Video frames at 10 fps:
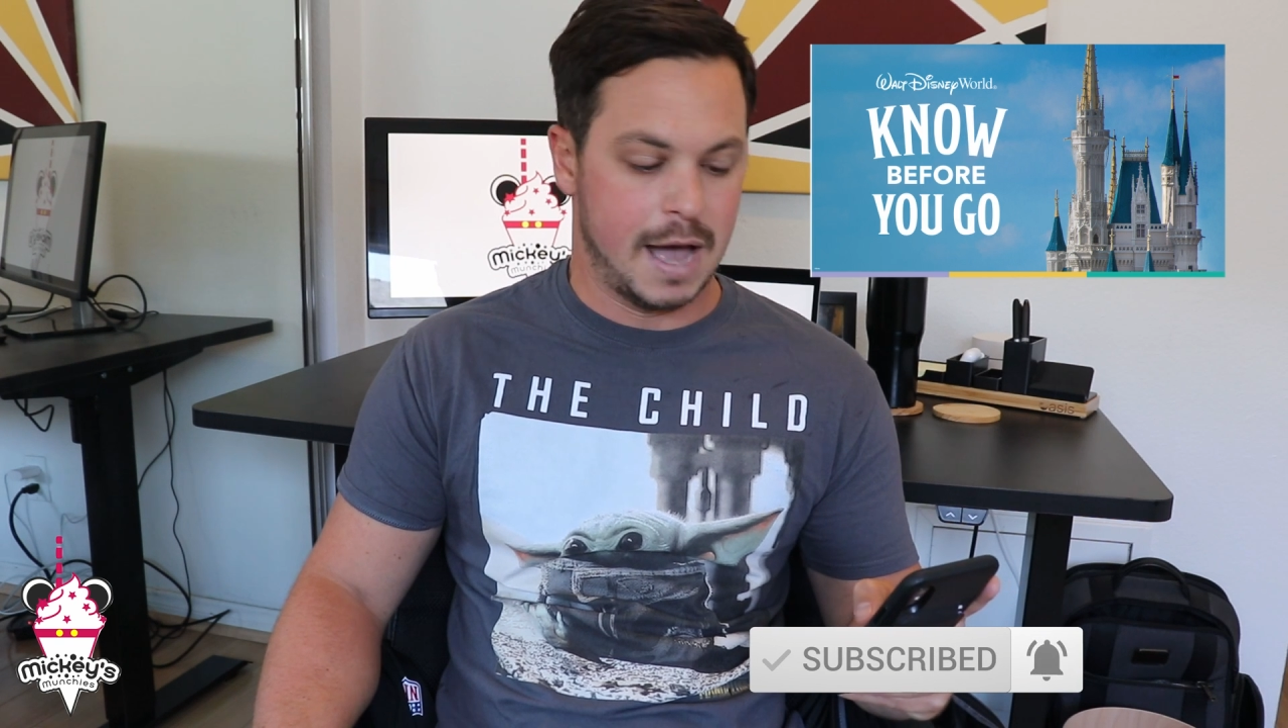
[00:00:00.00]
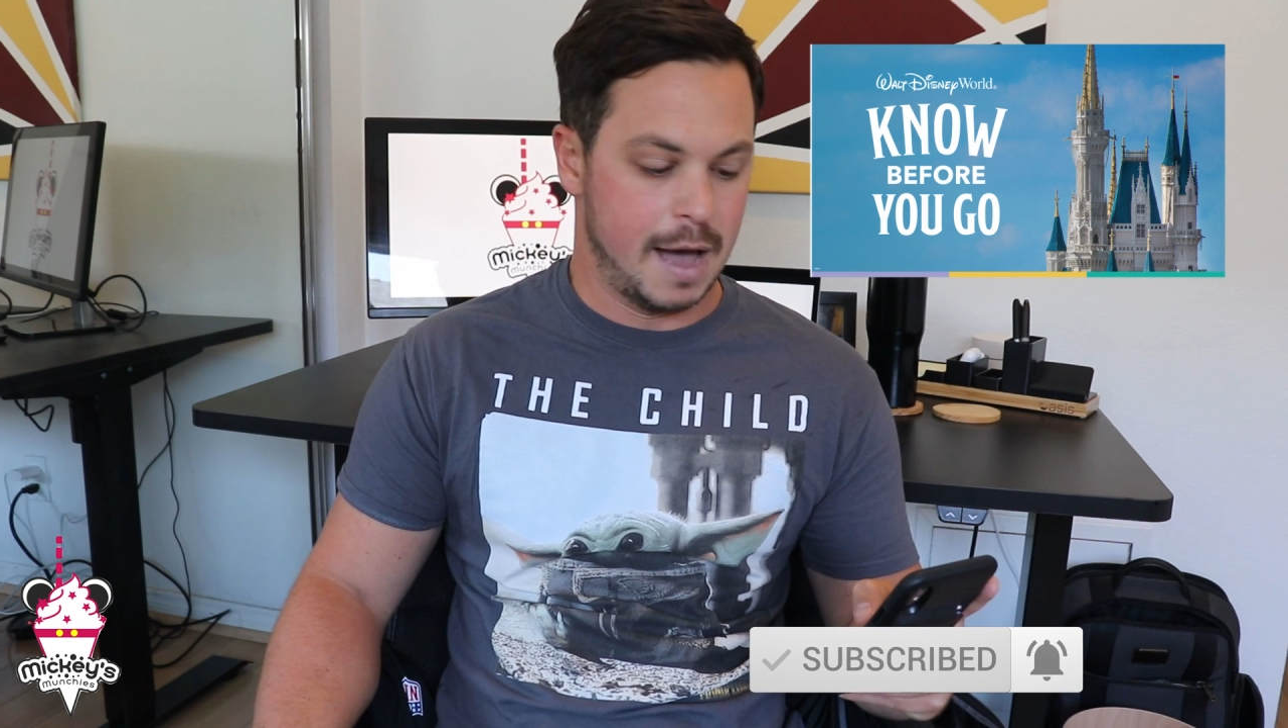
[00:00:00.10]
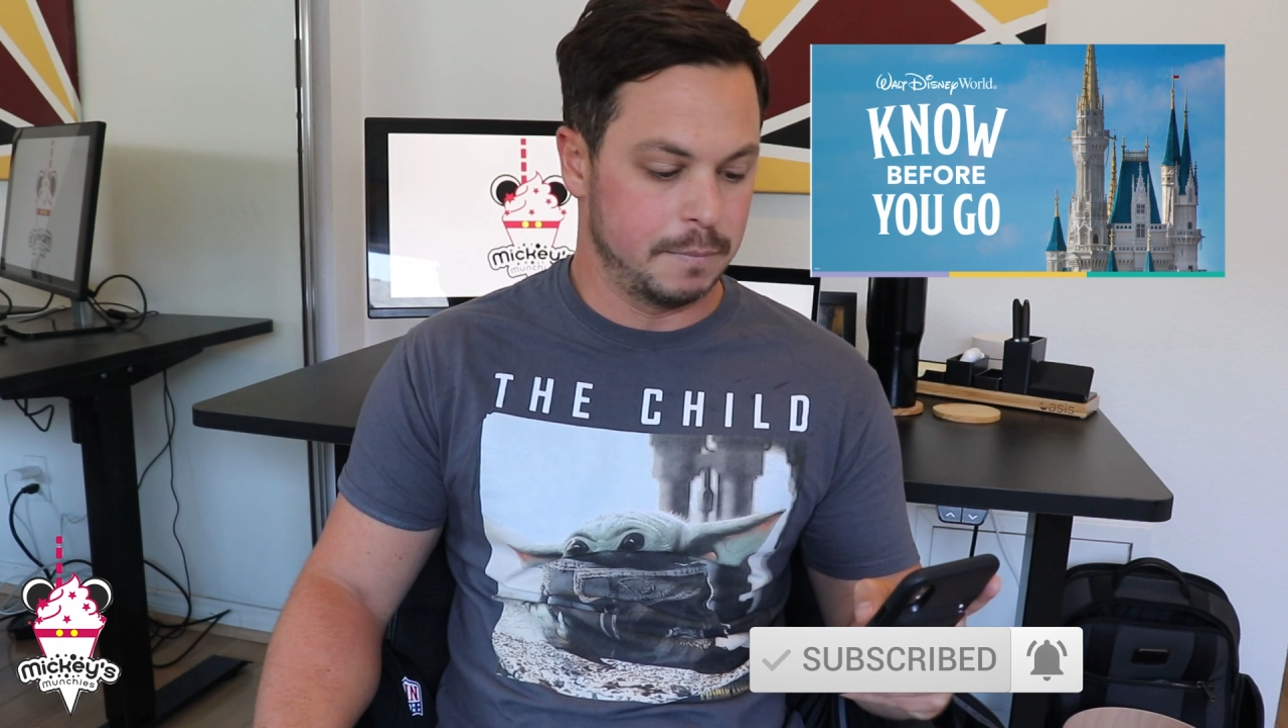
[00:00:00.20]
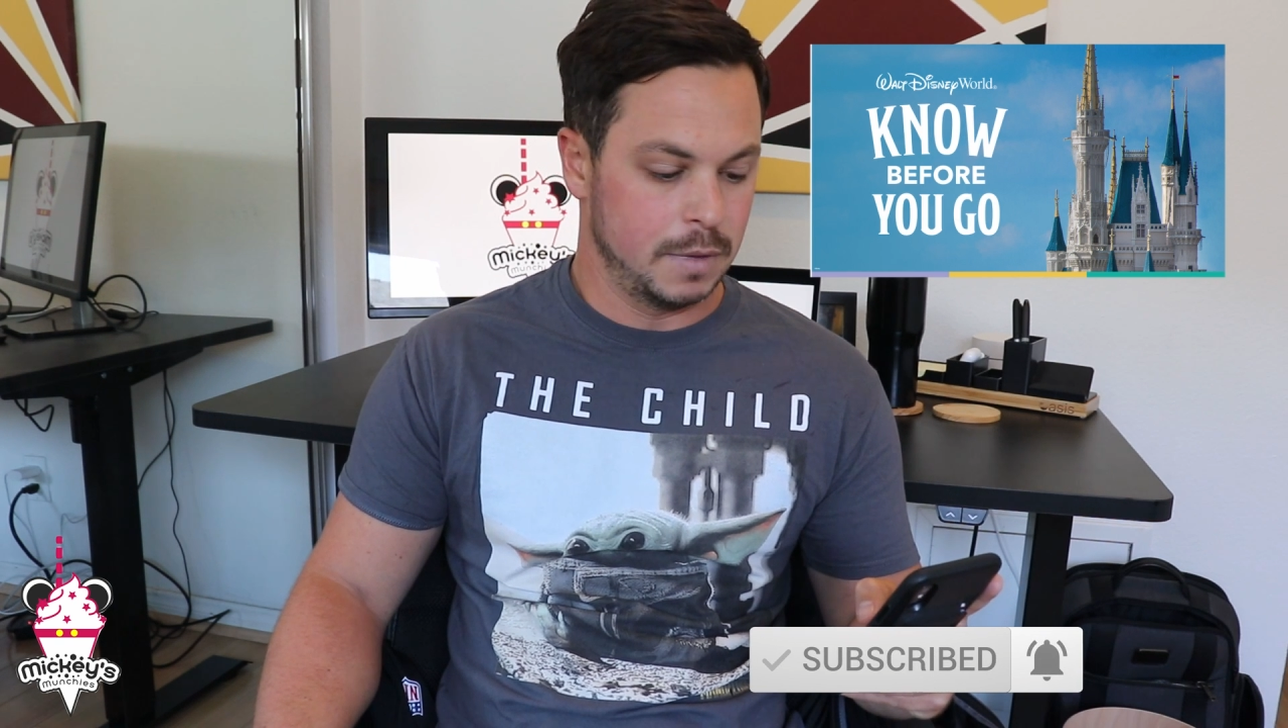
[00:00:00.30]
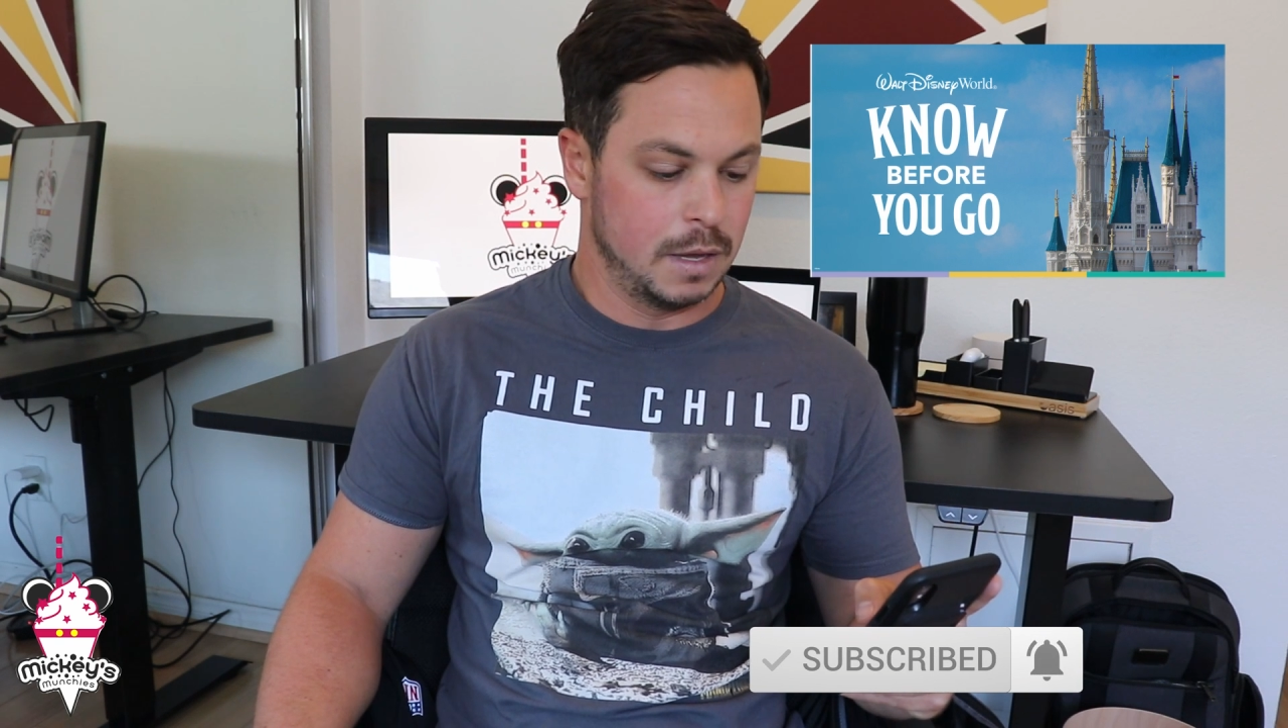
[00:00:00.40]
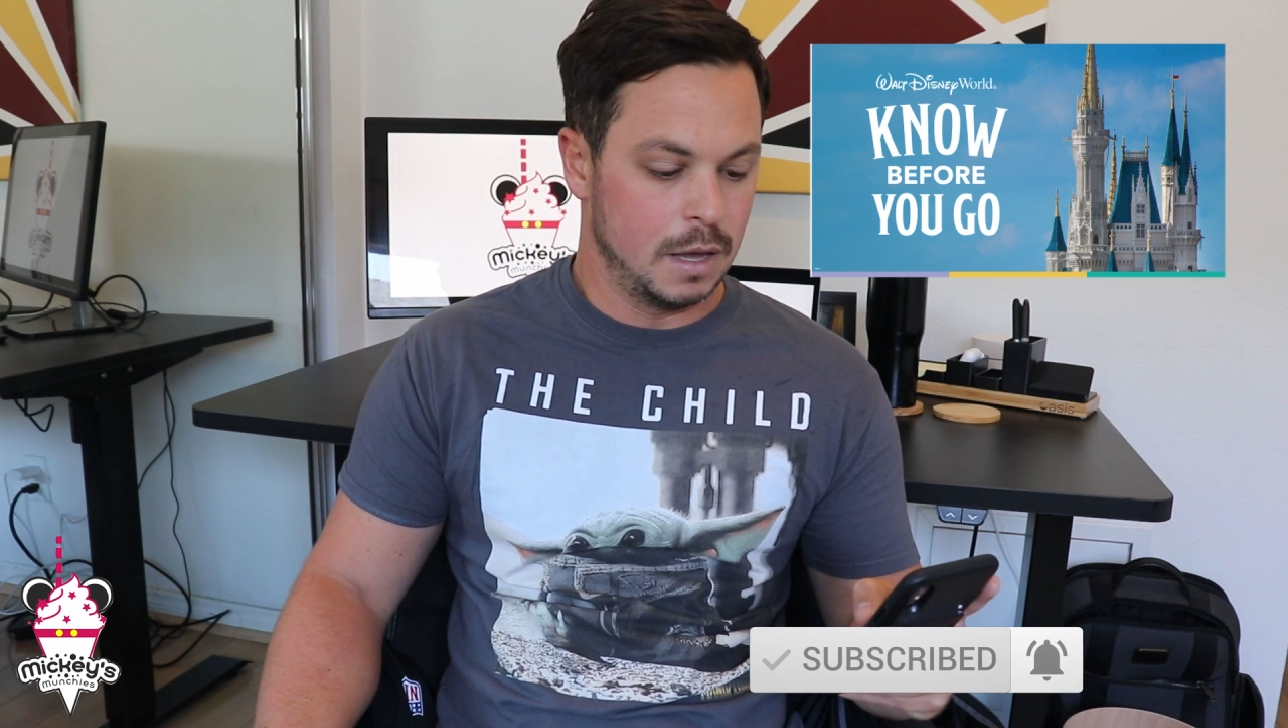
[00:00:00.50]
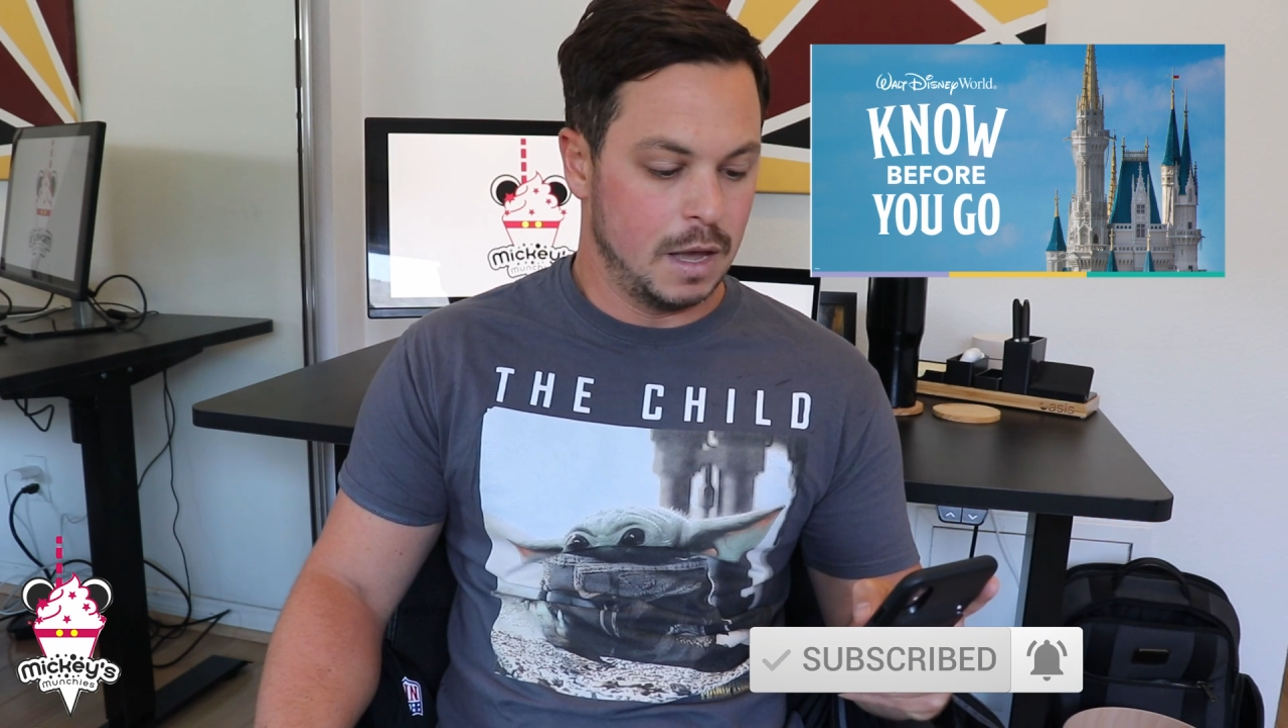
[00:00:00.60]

app,